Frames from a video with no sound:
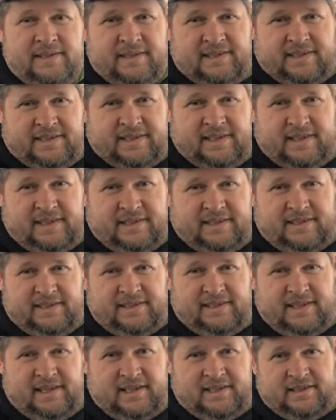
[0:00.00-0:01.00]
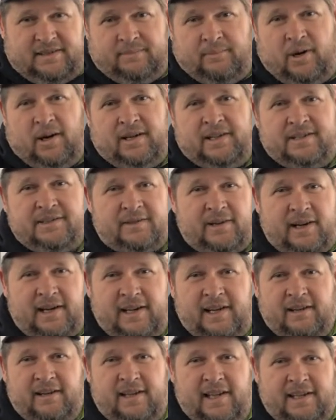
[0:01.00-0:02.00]
it says, says "Shema
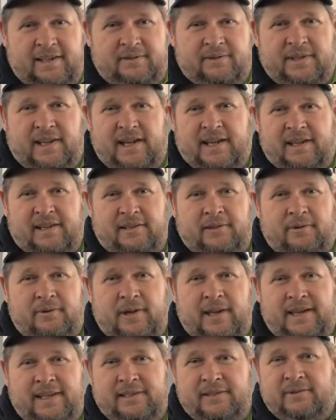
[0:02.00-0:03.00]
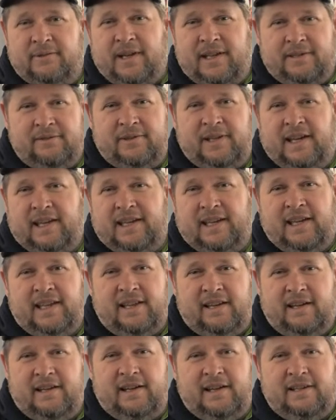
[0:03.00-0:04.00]
Israel Adonai Eloheinu Adonai
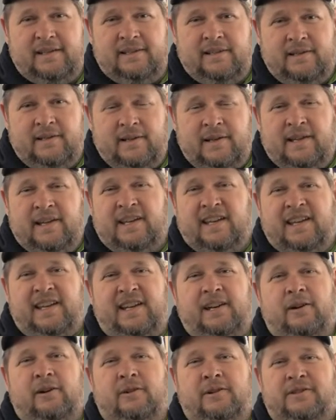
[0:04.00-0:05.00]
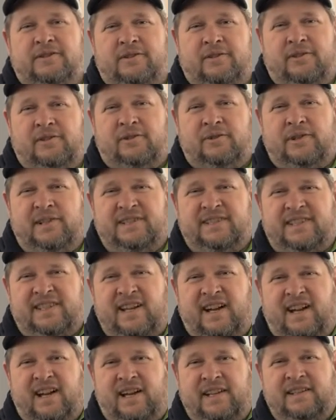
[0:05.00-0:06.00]
Echad." Hear, O Israel, the Lord is
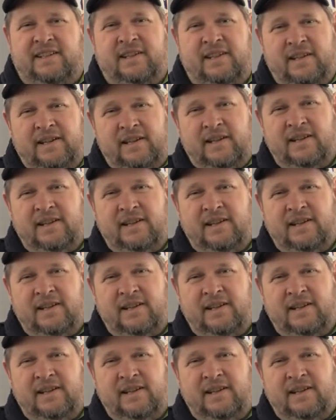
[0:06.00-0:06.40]
God;